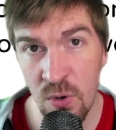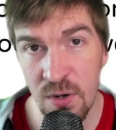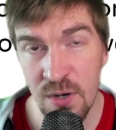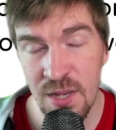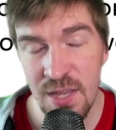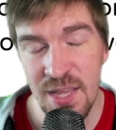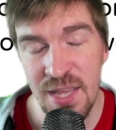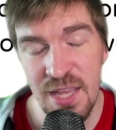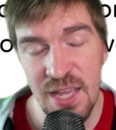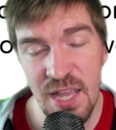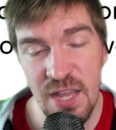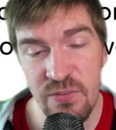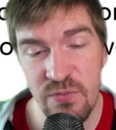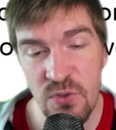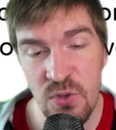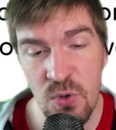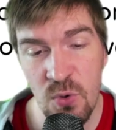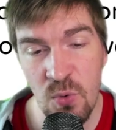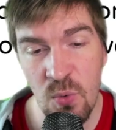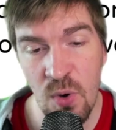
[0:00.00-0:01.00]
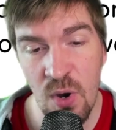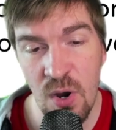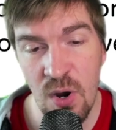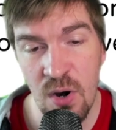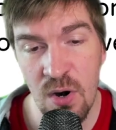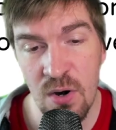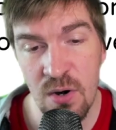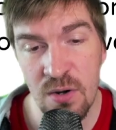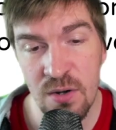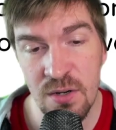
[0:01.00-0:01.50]
Or if you
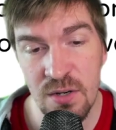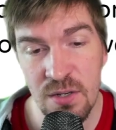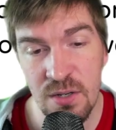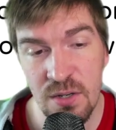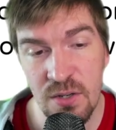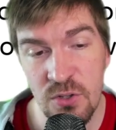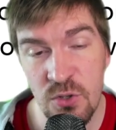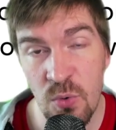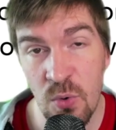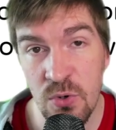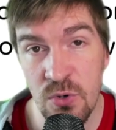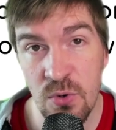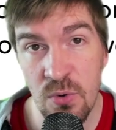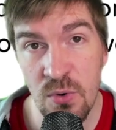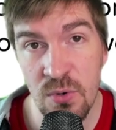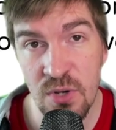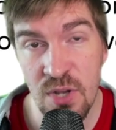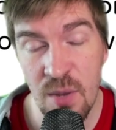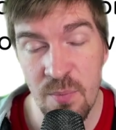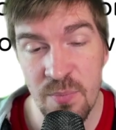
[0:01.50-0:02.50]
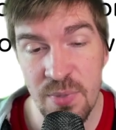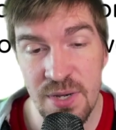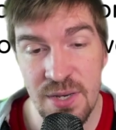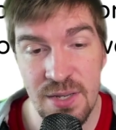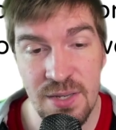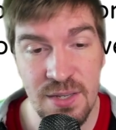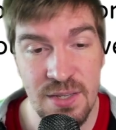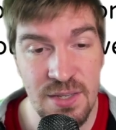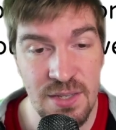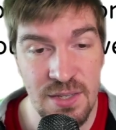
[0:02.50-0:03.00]
own your own
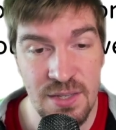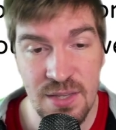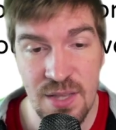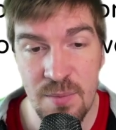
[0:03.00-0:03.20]
company,